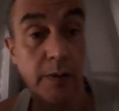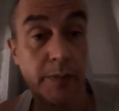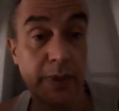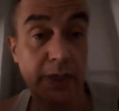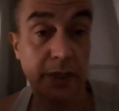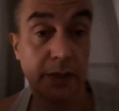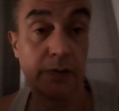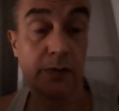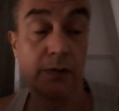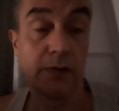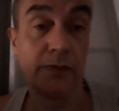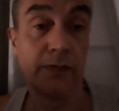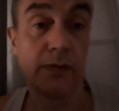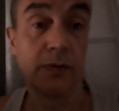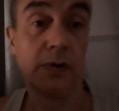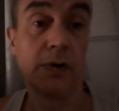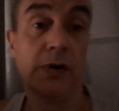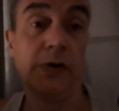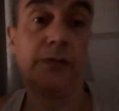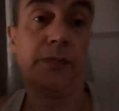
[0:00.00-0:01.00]
I'm in an
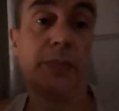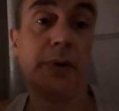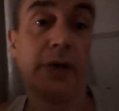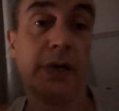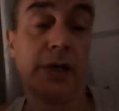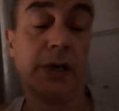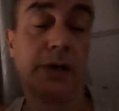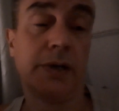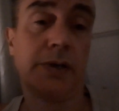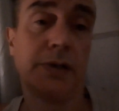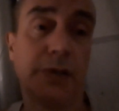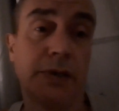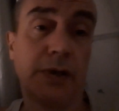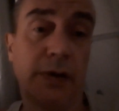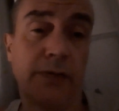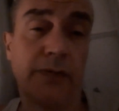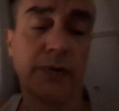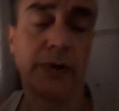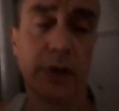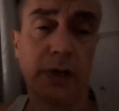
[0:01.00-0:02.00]
awful lot of pain and
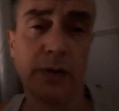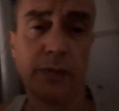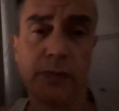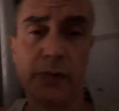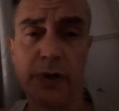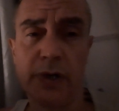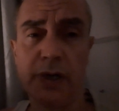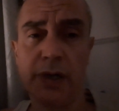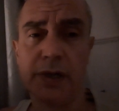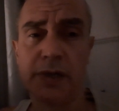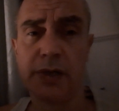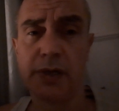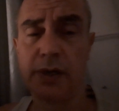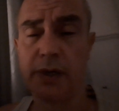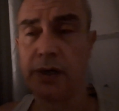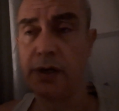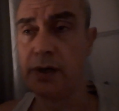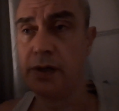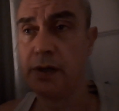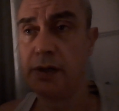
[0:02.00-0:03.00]
suffering. I'm really
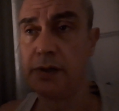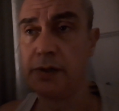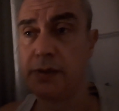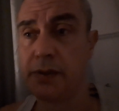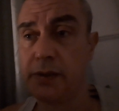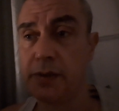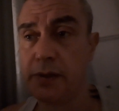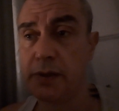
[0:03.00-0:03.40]
tired.